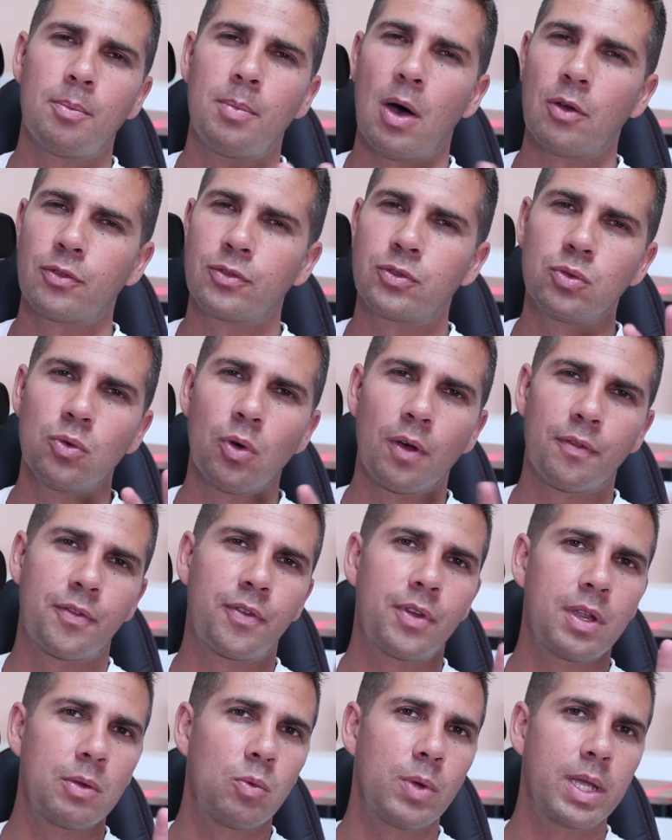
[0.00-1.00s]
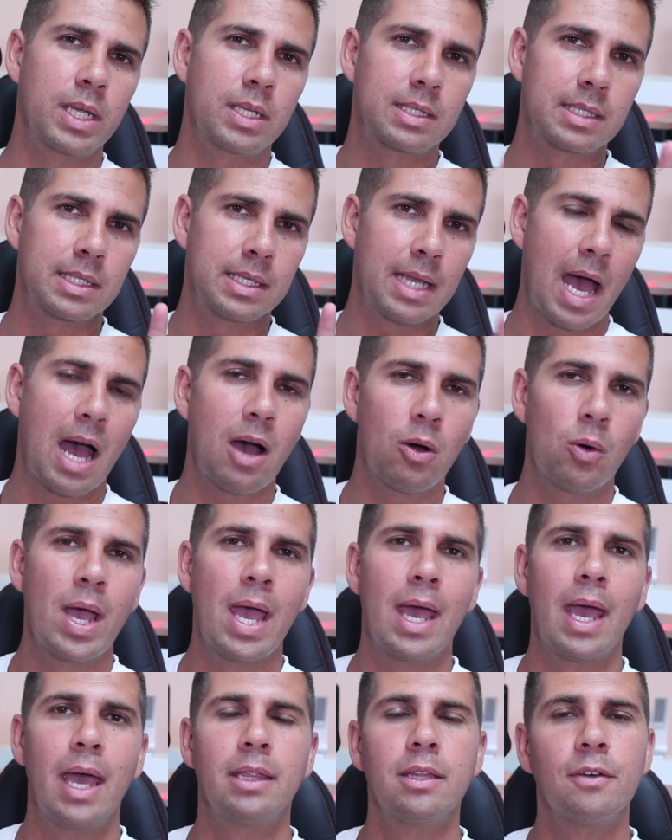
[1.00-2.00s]
about two or three weeks now,
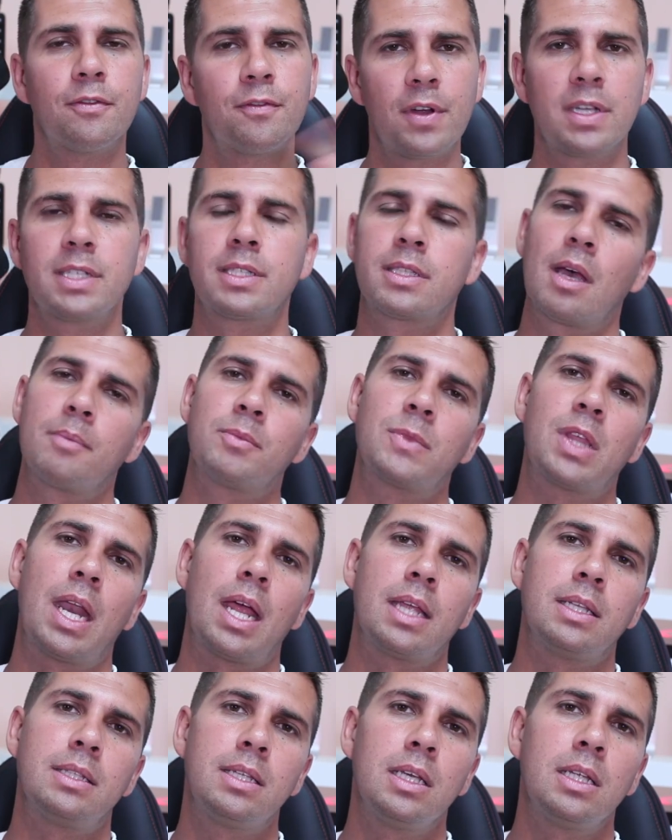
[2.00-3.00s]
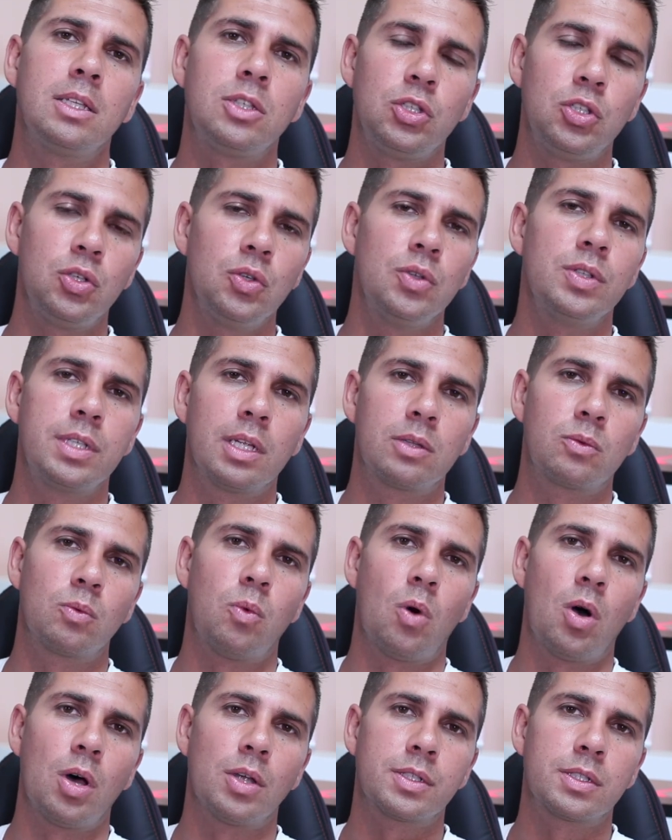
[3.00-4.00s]
and the first time that I did use it
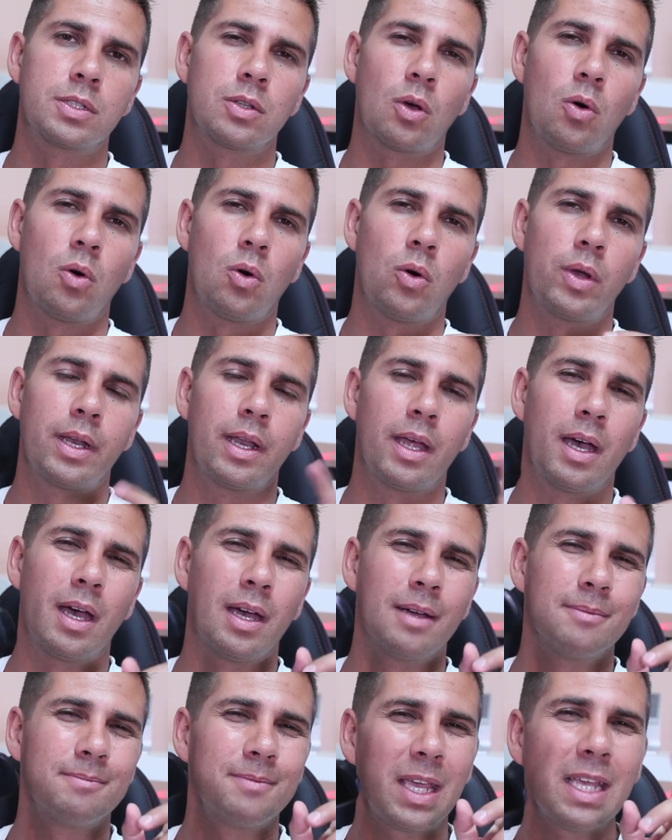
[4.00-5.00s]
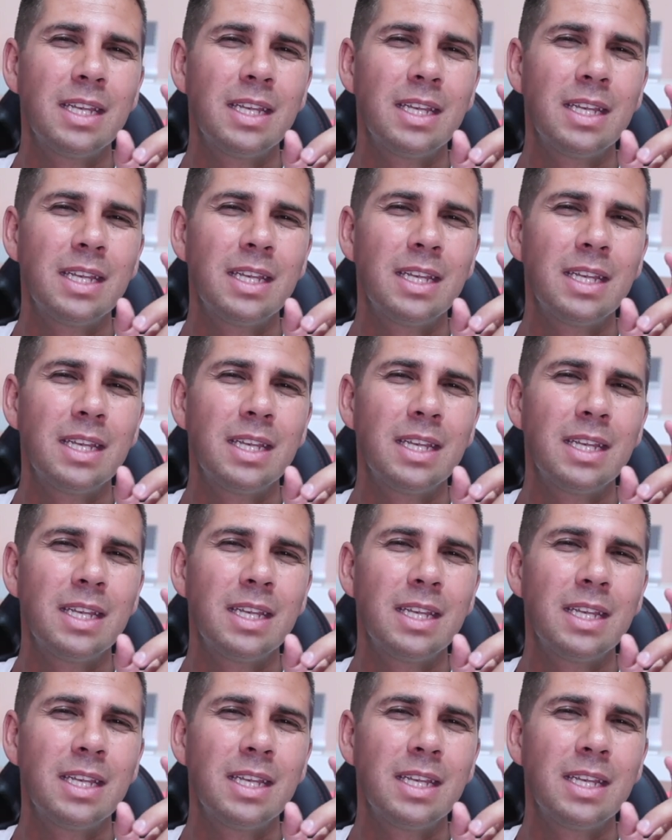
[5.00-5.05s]
was on an